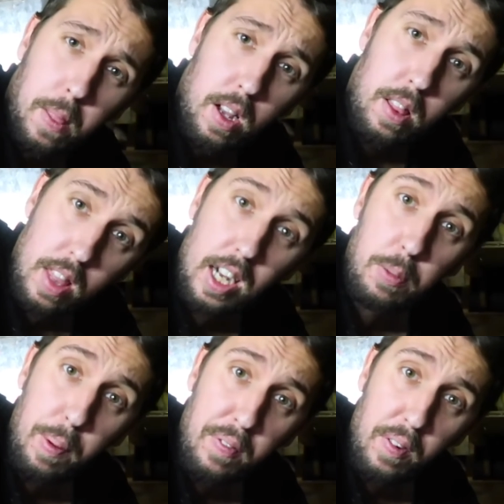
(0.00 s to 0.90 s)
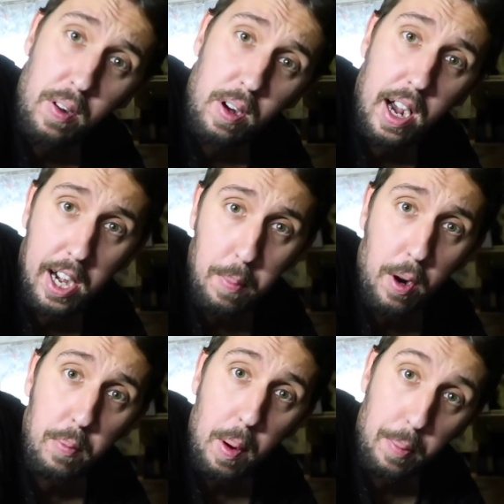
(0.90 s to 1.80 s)
And that's before any
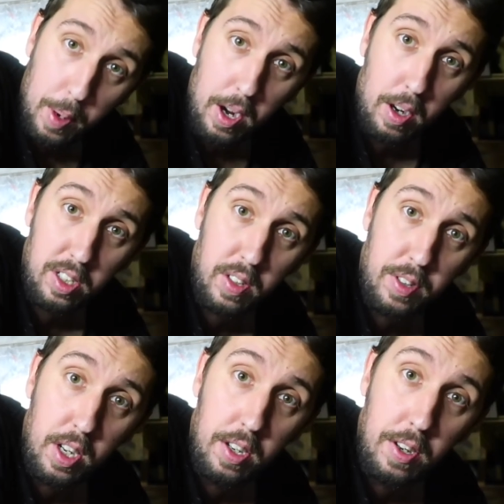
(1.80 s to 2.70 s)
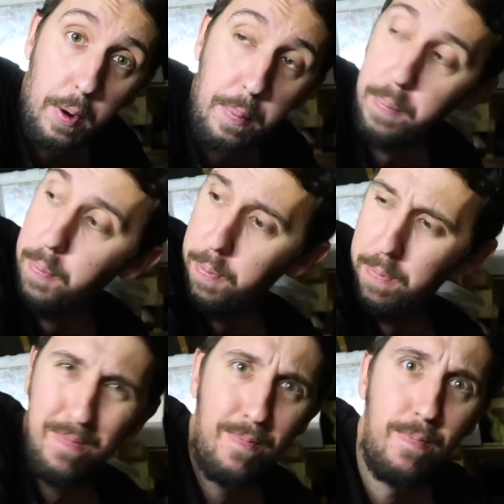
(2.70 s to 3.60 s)
more of my pre-orders have turned up.
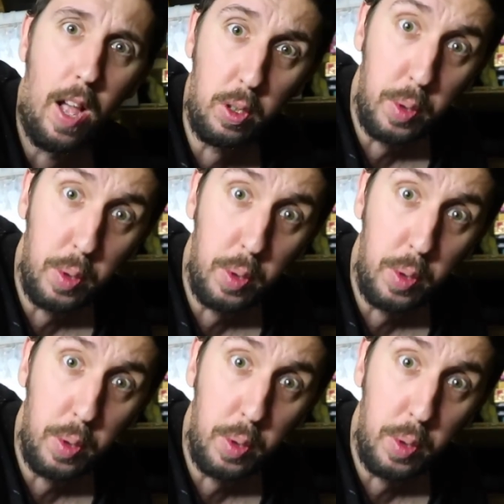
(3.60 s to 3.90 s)
That's